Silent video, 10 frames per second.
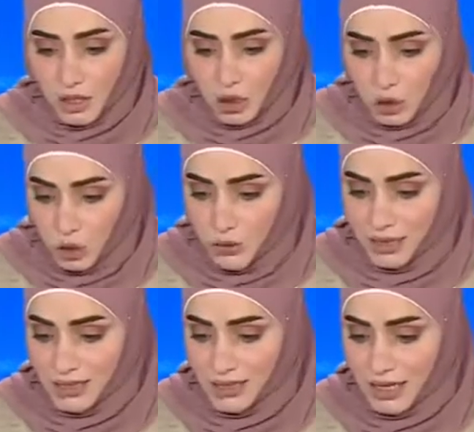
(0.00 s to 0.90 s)

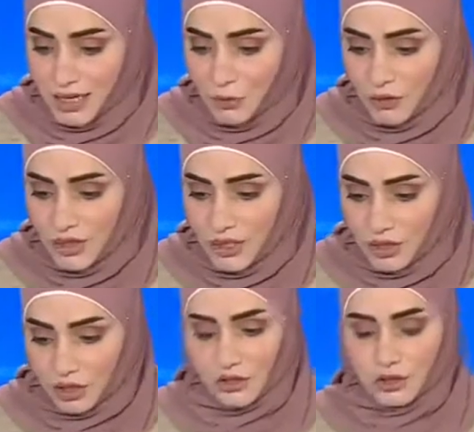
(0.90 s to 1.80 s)
During the time of the
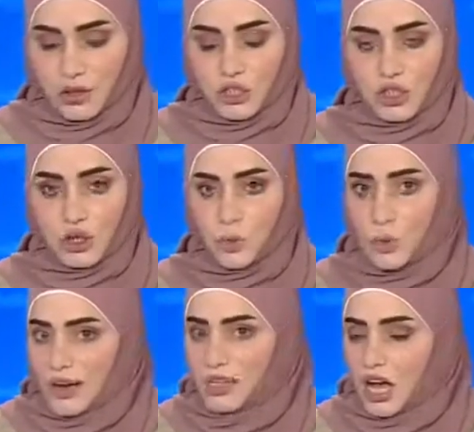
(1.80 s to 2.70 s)
incarceration,
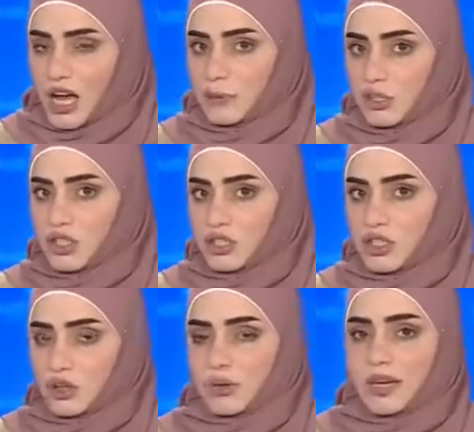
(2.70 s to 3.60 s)
what
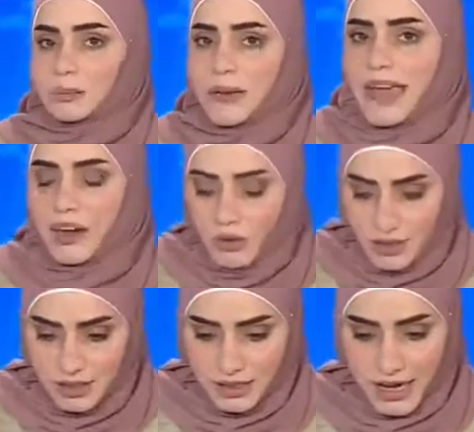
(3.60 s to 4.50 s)
options do their
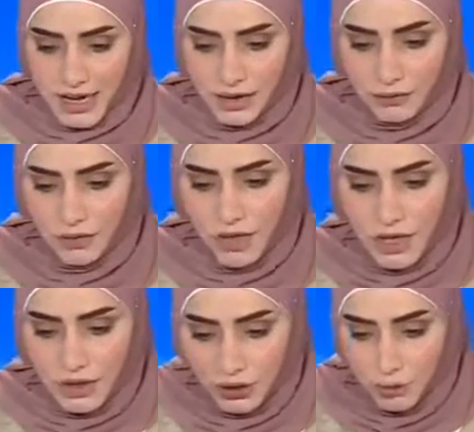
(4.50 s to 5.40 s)
parents have
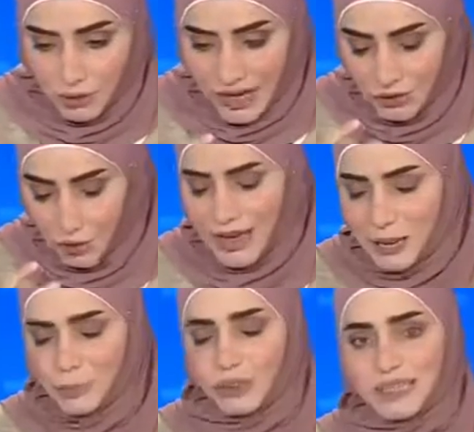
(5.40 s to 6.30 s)
to try
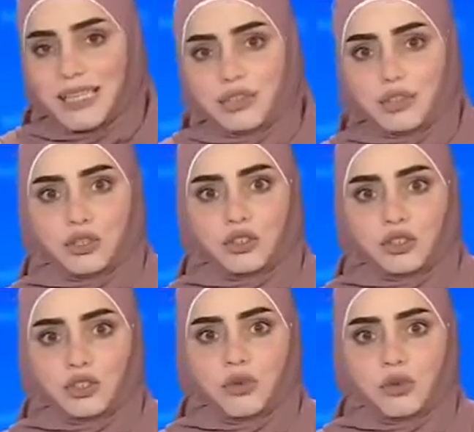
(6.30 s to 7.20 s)
and protect their
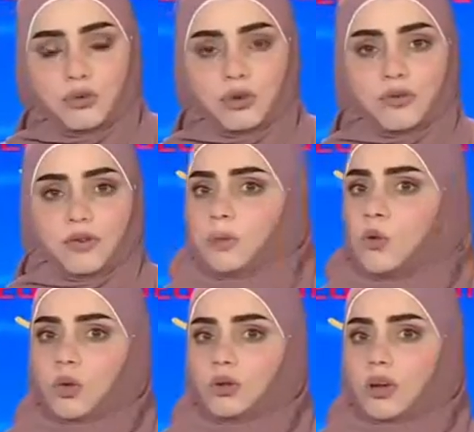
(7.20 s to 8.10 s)
children from
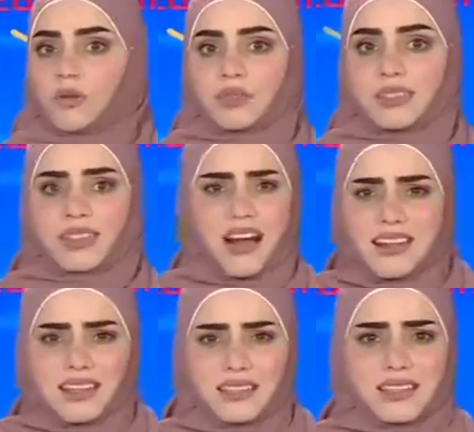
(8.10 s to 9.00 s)
all of this
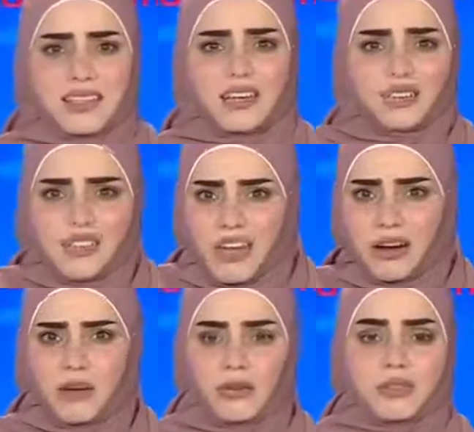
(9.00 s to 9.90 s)
unnecessary
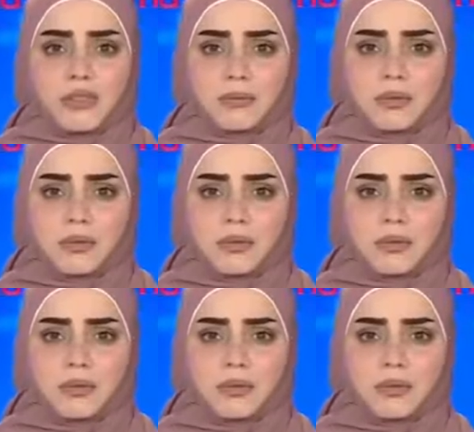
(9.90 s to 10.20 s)
terrorism?